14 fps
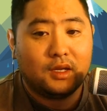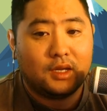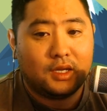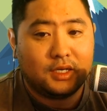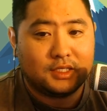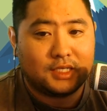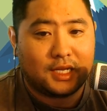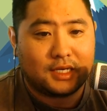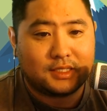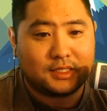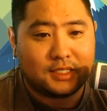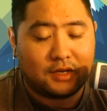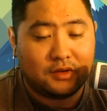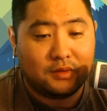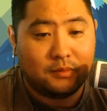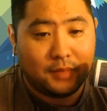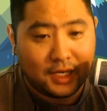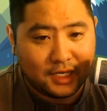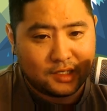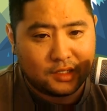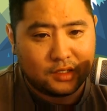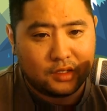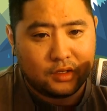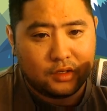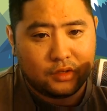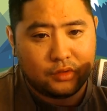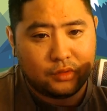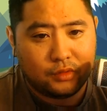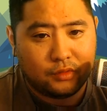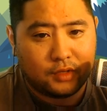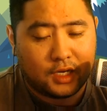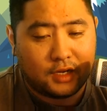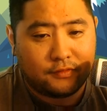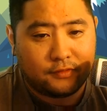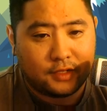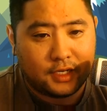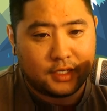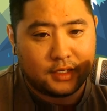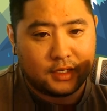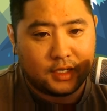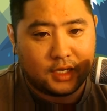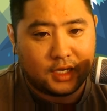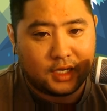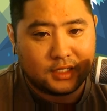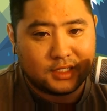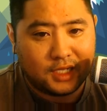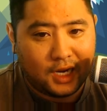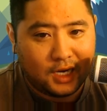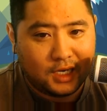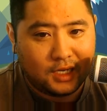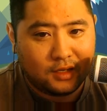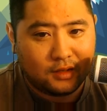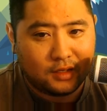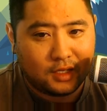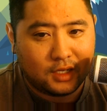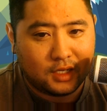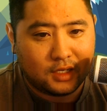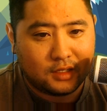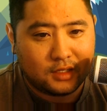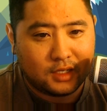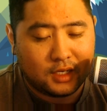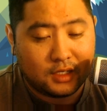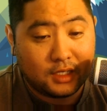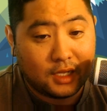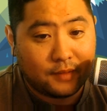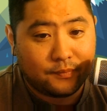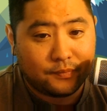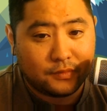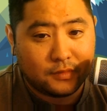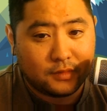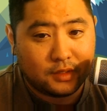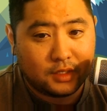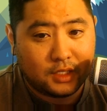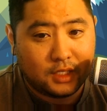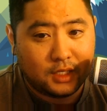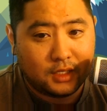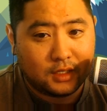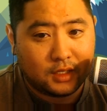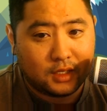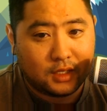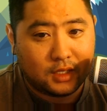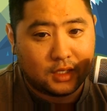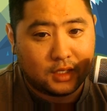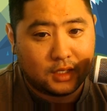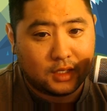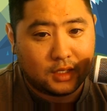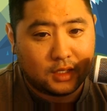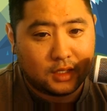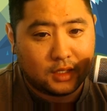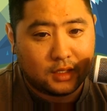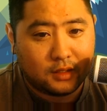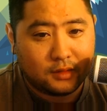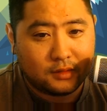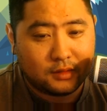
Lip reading: and he's an ex-Talon medic who fled to Haiti. And yeah. He now